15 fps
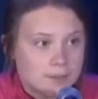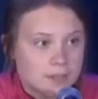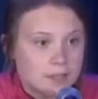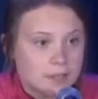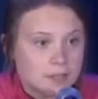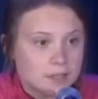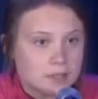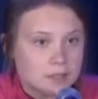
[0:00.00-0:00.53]

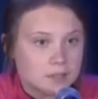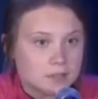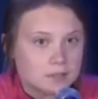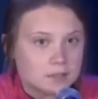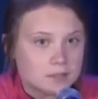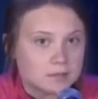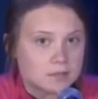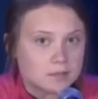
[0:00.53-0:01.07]
and
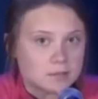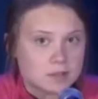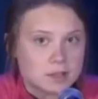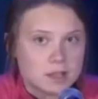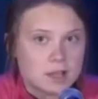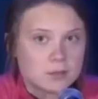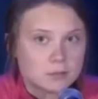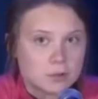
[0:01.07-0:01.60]

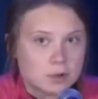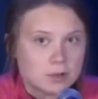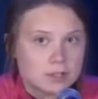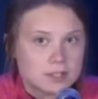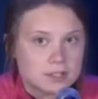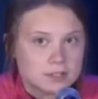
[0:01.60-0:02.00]
and world leaders